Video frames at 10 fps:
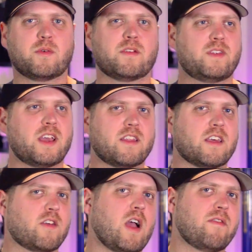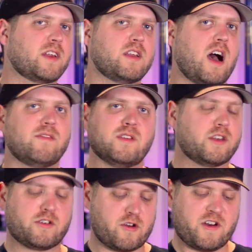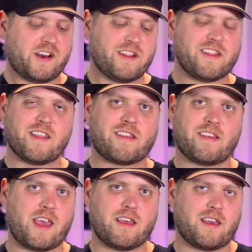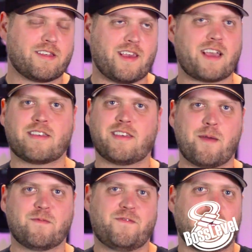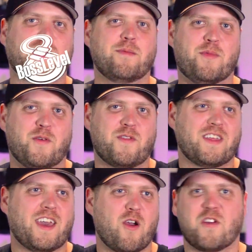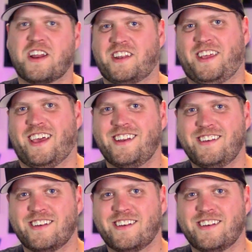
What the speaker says: they would have taken the graphic novel and turned it into the exact same f***ing movie they already did.